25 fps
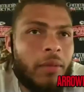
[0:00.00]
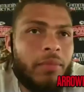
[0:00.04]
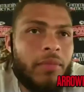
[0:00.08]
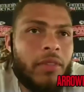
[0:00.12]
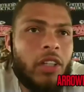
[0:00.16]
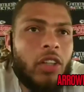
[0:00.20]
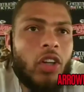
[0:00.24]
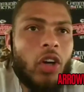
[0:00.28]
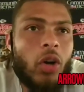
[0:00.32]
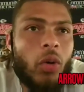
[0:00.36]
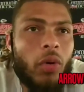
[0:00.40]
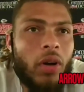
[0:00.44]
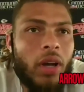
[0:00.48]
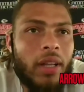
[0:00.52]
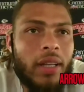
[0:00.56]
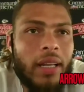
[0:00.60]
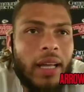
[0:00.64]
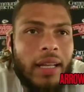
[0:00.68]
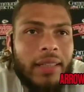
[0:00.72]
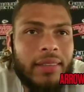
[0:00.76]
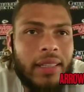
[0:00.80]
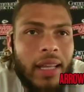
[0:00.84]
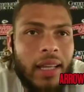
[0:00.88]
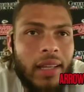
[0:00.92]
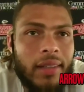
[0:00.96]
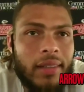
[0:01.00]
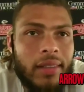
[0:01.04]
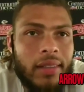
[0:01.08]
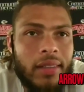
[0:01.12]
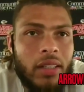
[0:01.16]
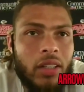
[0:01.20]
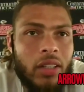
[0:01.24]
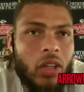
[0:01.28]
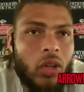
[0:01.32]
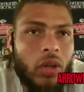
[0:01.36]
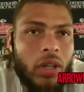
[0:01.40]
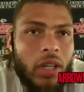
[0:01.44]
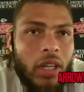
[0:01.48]
you know what? I think you
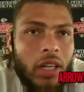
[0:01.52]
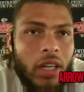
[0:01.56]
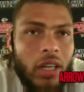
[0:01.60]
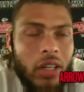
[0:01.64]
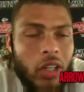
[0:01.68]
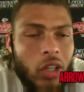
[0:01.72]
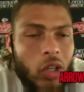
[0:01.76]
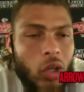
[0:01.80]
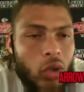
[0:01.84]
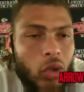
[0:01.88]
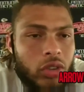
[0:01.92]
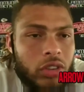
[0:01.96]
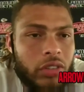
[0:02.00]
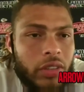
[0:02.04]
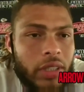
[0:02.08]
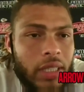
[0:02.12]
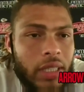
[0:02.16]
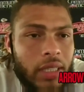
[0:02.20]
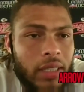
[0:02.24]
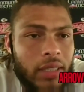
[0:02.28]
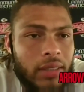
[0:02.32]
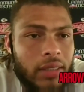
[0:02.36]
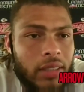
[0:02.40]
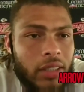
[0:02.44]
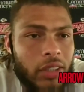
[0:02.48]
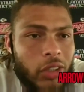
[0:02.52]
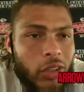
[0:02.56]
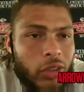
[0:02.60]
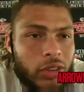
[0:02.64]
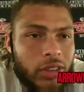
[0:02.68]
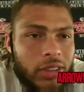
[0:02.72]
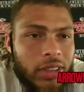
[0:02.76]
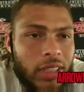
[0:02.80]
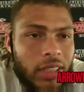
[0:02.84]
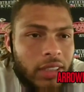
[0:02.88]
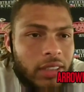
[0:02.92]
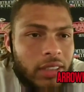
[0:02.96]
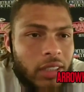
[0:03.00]
know here in Coach Reid, you know,
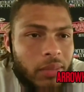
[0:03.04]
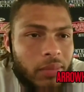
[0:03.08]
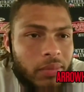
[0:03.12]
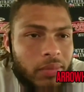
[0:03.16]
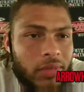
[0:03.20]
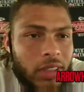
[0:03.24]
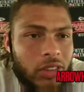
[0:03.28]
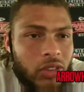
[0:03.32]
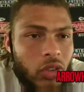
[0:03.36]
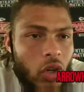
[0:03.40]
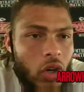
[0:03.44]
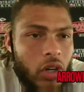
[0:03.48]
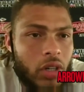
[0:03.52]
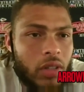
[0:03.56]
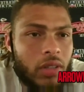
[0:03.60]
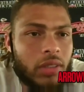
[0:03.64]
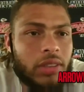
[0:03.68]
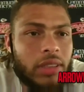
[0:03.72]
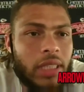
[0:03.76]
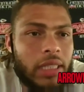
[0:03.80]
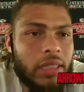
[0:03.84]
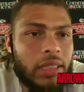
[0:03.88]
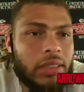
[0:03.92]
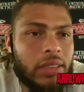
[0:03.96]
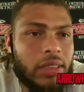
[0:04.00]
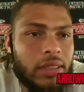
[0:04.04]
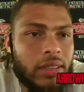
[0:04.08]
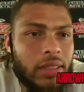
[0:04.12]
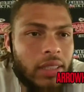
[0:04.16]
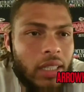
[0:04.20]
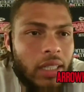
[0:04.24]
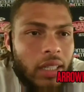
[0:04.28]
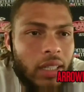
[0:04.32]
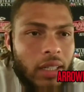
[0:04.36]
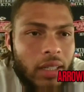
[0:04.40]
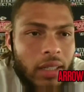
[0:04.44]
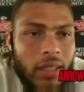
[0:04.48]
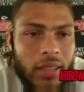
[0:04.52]
system, this organization,
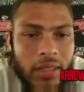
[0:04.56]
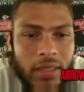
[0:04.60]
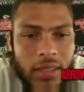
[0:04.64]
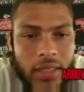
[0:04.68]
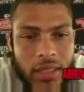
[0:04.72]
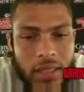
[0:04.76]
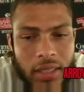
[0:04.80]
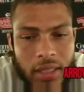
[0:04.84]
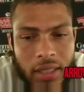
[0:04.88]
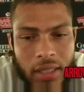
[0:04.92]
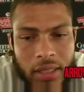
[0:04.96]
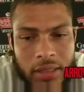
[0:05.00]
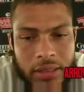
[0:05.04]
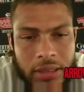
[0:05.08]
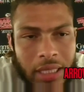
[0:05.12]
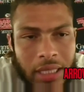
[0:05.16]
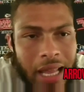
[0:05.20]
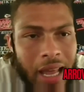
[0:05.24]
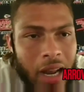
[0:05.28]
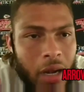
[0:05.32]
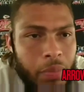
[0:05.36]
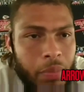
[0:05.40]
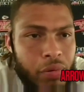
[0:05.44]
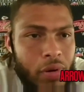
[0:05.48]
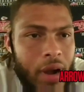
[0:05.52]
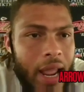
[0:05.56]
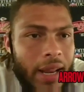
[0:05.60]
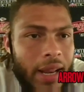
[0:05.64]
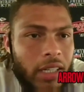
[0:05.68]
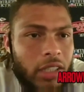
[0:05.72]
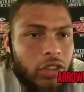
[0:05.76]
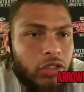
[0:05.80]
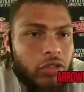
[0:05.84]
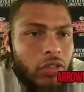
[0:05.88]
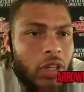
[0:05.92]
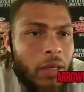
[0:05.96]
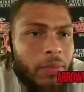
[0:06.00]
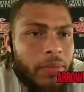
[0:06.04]
uh, it's a lot of
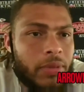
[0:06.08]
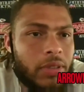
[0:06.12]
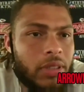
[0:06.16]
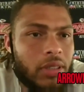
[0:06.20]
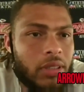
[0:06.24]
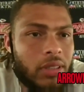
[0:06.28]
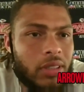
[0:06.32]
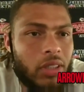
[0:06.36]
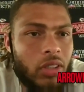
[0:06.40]
practice reps.